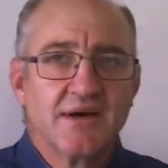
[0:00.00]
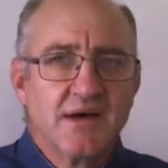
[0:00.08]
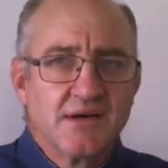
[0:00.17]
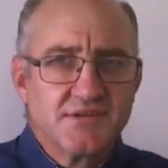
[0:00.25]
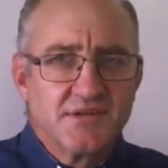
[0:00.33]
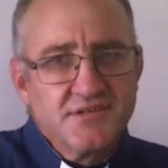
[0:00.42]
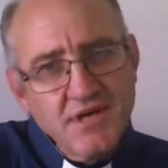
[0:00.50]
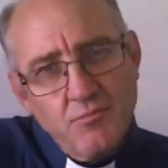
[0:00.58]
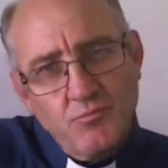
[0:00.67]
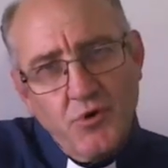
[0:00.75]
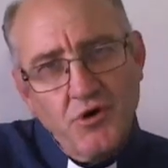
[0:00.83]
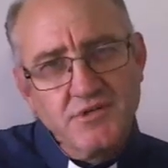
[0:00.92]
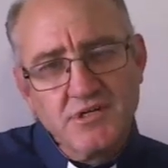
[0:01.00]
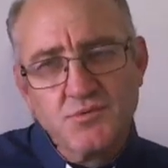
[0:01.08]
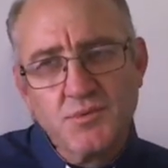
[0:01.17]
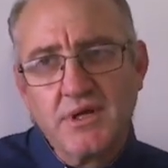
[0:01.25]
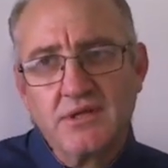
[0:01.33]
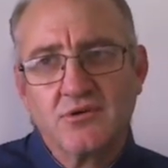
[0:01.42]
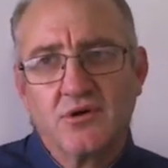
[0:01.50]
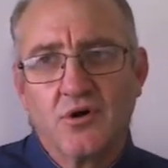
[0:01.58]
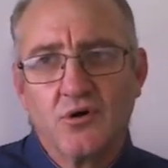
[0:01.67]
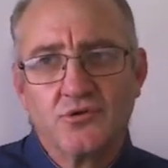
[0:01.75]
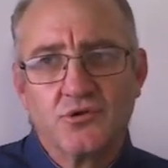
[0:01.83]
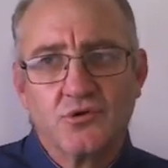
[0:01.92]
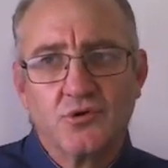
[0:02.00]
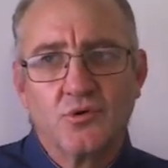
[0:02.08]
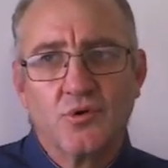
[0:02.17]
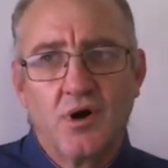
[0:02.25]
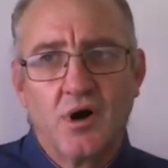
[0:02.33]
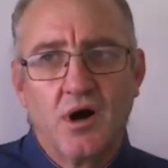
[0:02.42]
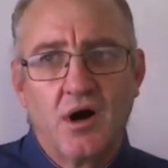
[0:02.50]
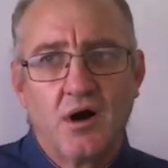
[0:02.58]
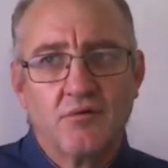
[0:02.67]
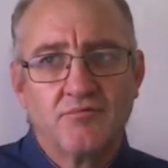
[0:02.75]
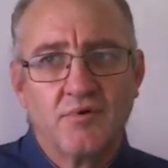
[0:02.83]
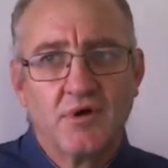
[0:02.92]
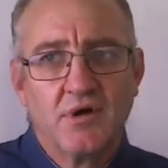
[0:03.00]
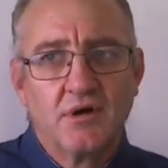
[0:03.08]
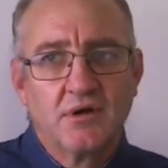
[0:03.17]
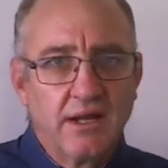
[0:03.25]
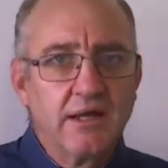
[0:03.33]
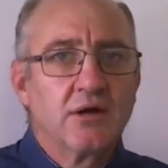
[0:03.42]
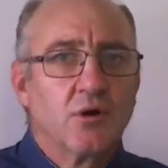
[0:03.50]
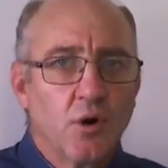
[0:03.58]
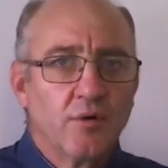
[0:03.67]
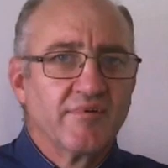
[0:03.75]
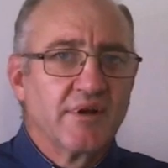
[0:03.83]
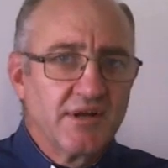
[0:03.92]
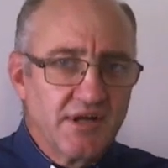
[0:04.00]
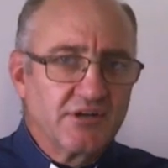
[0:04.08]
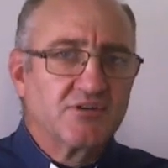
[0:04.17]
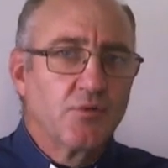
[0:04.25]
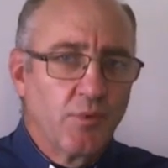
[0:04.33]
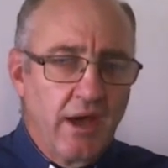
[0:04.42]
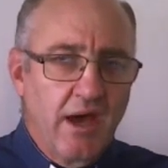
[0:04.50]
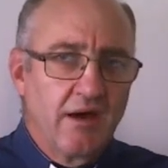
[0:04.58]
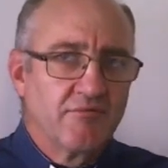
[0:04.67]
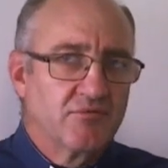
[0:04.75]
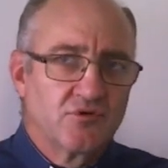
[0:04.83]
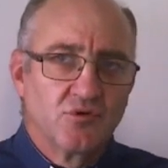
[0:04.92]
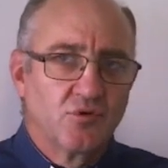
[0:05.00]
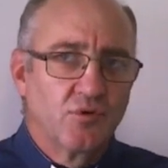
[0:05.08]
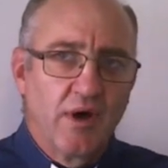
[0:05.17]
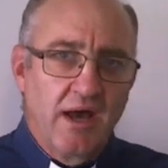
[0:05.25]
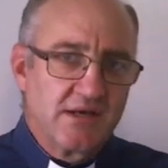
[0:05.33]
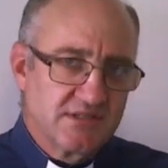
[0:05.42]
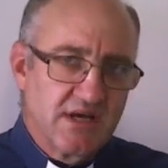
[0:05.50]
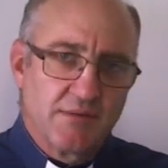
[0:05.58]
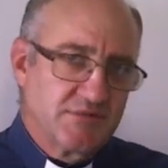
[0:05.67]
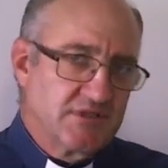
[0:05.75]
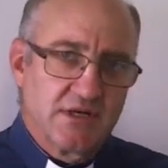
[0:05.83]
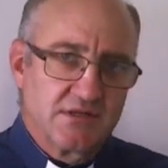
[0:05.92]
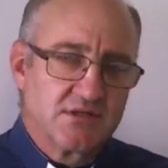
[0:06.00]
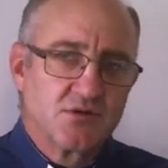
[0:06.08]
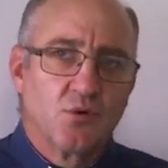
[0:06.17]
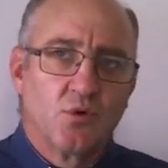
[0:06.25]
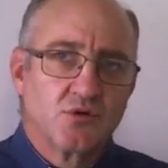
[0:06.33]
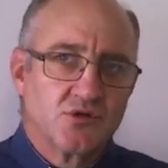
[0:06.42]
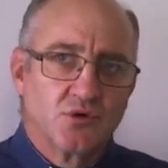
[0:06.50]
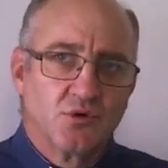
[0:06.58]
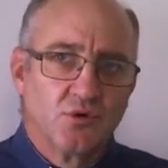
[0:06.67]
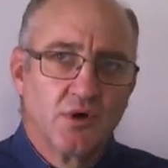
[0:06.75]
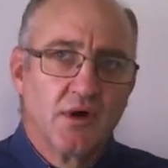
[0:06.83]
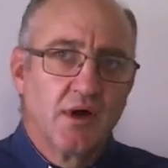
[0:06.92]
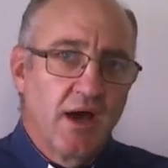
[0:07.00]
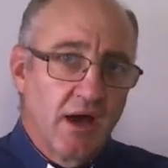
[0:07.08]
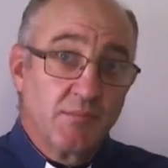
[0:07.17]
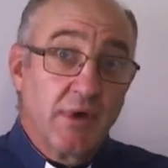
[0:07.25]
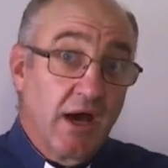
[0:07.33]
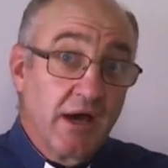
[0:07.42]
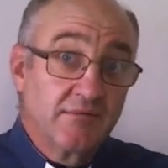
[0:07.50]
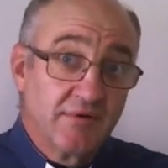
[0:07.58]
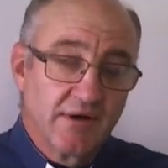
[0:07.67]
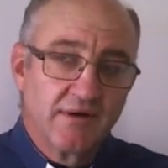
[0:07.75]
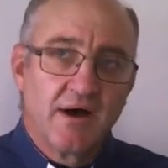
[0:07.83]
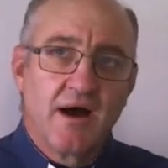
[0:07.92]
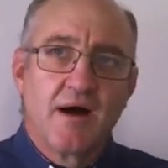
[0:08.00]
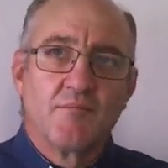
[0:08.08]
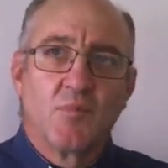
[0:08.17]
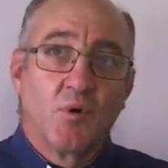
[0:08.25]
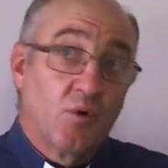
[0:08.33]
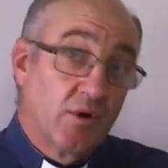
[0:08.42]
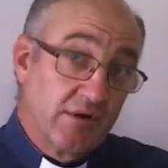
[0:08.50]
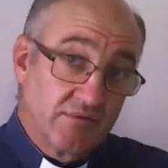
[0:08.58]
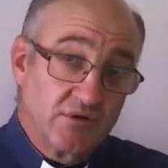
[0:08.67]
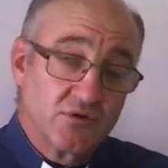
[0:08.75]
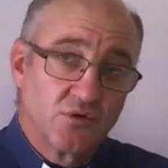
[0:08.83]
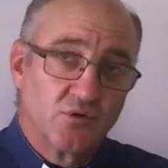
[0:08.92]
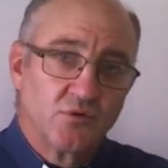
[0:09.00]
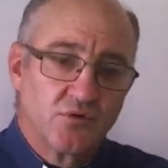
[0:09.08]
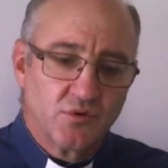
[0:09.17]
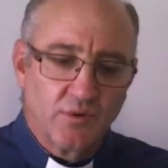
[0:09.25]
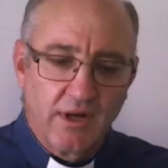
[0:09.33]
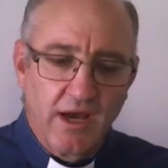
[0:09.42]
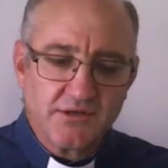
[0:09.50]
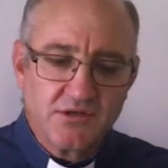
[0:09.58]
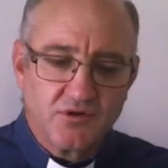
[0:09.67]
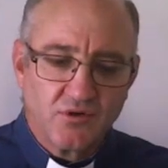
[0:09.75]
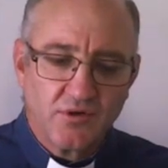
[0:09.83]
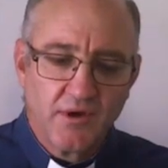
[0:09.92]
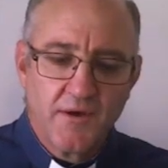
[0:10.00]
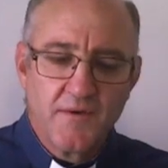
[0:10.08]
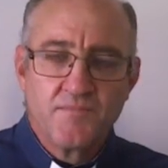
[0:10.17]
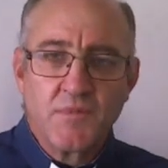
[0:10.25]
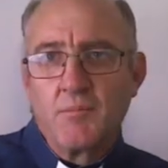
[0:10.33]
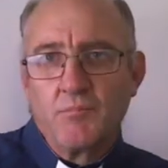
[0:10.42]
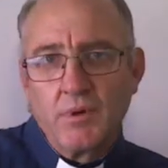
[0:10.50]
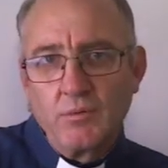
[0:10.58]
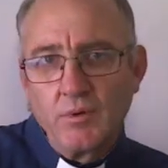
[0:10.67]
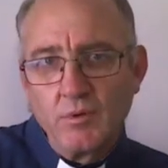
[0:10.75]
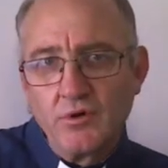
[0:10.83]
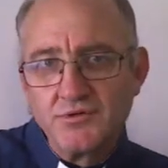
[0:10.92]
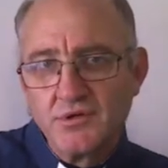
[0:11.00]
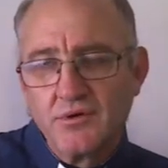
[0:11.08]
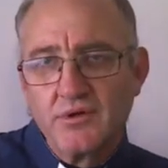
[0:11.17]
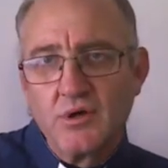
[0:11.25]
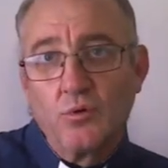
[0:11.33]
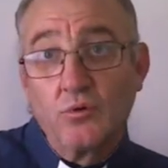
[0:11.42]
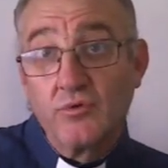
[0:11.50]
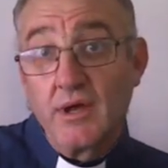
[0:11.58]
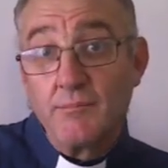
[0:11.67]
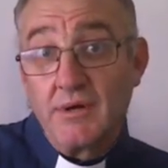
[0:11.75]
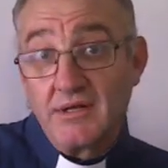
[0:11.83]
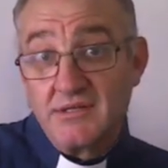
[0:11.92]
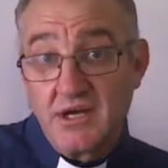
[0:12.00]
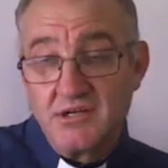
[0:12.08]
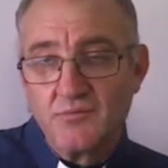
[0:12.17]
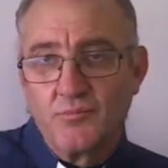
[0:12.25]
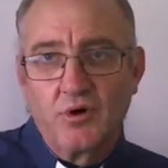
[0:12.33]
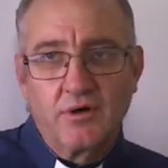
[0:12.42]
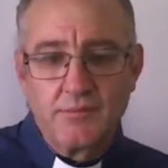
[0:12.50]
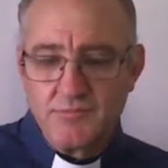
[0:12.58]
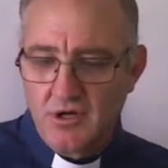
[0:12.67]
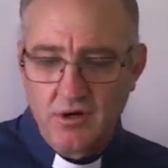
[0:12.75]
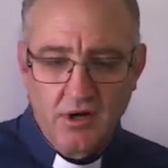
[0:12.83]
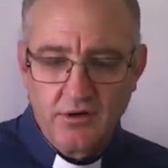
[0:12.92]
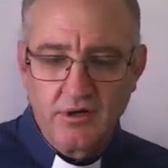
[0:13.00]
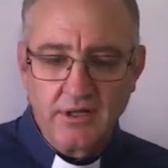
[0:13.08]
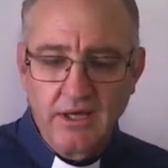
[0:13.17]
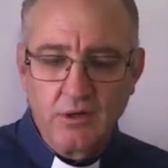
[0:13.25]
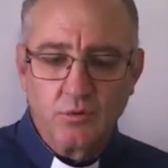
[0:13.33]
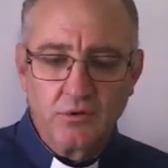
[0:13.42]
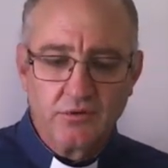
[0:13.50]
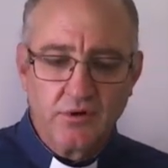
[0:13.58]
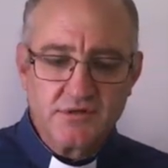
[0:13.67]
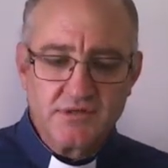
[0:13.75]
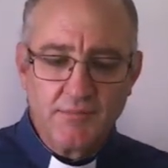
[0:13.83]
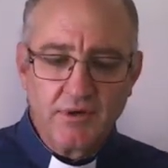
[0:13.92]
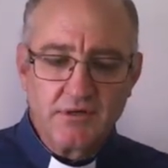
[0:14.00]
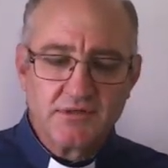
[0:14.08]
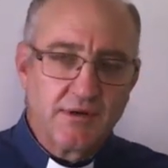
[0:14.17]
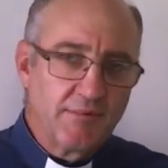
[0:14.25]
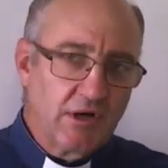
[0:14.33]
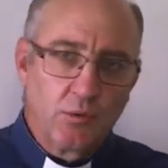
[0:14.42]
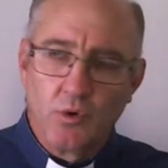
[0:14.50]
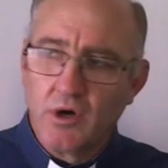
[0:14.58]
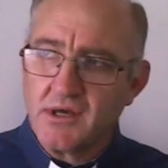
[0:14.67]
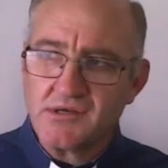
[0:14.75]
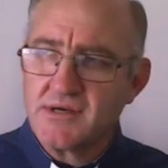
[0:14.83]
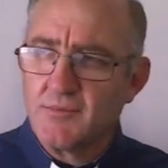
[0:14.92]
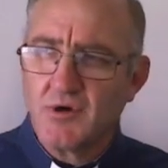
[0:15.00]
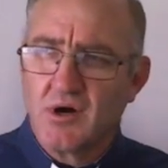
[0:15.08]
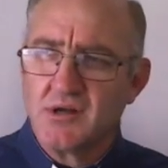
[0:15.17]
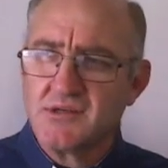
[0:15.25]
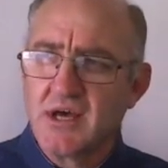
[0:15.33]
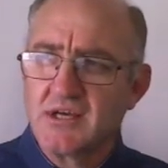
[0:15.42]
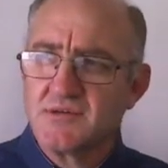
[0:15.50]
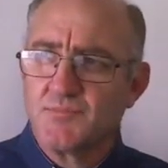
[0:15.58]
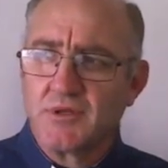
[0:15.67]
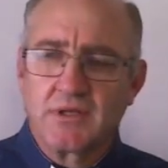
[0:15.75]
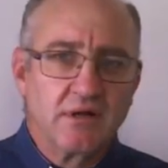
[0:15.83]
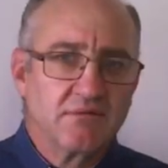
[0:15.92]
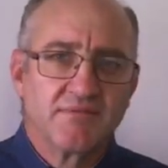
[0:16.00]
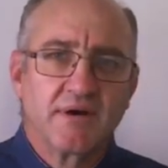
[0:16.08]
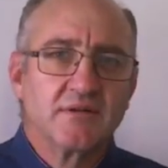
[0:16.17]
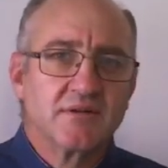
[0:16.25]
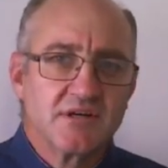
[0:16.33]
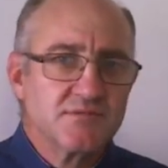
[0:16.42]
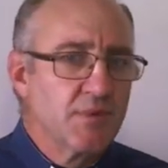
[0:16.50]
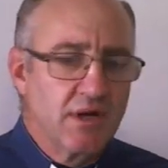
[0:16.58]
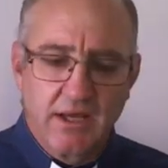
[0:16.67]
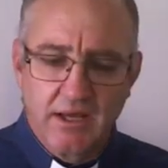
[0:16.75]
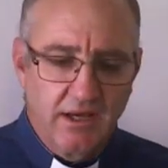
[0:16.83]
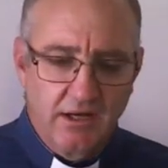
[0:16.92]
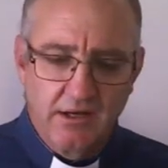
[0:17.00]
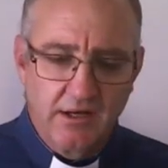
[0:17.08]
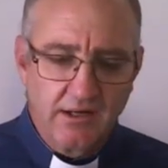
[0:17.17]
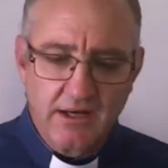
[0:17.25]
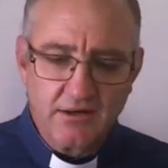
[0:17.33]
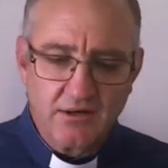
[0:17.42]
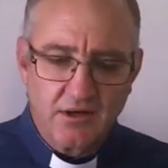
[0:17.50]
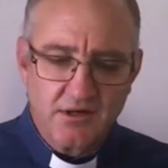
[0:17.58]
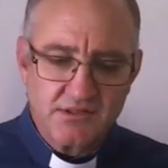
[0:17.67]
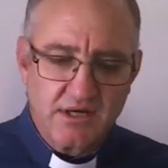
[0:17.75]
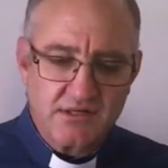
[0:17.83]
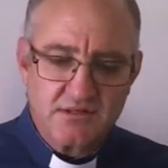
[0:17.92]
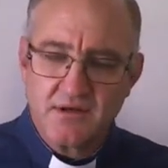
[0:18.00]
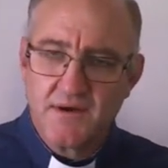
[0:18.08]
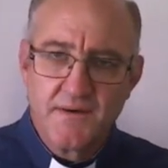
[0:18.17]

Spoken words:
is the same process we need to go through of letting go of an addiction we have to a substance or to a behavior or even to an attitude. But we will also know that all rehabilitation programs are not equal. You know, some are going to work in some contexts, but they'll fail dismally in other contexts.